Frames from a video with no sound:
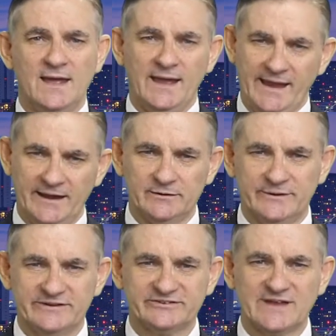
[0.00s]
How do
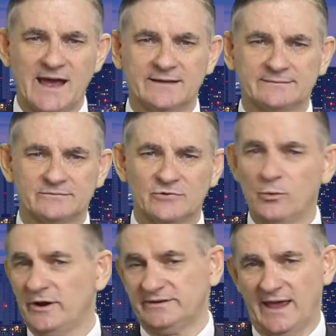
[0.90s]
we start the
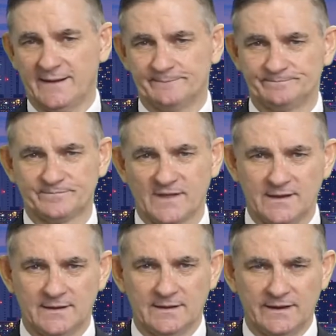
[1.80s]
workday?
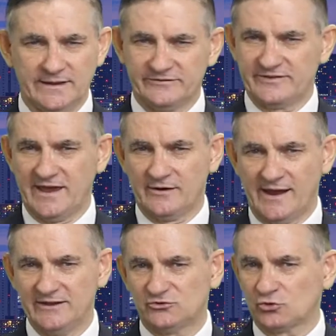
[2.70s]
Is there
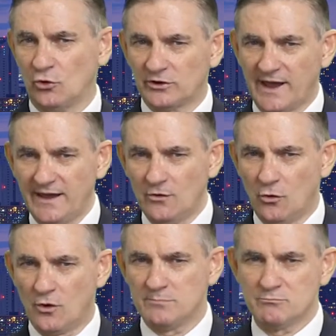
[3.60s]
a chore
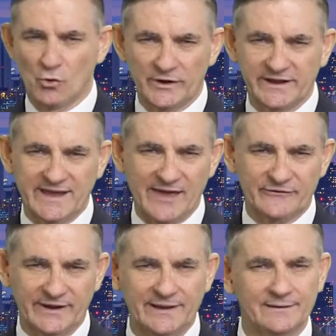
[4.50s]
or morning
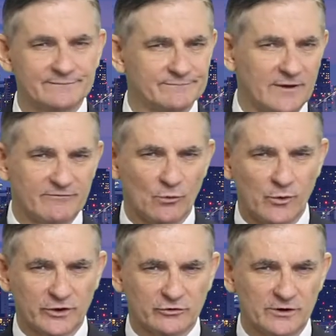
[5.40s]
gathering of the
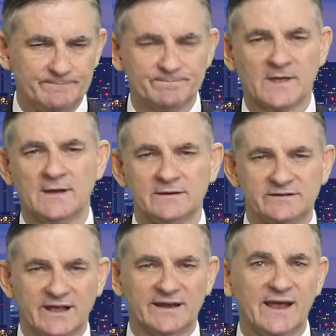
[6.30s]
work group
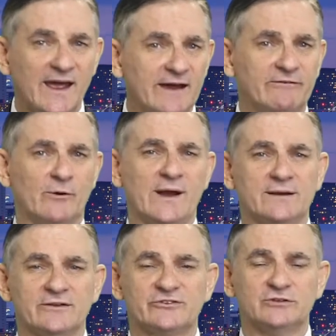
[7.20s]
to get
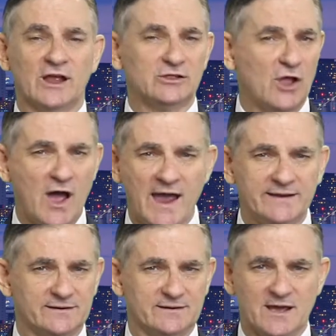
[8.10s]
everyone
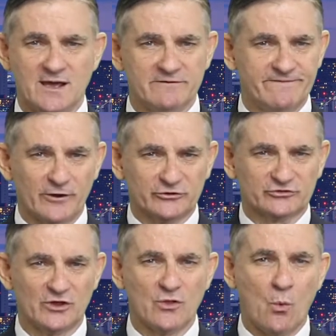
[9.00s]
aligned and
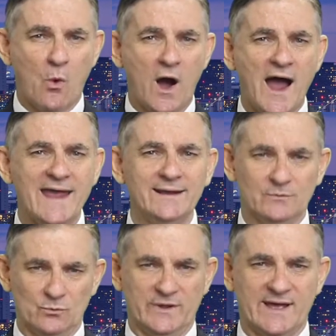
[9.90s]
focused on the why
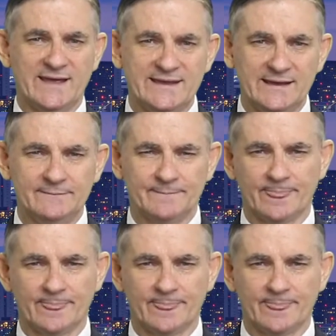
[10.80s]
we are here?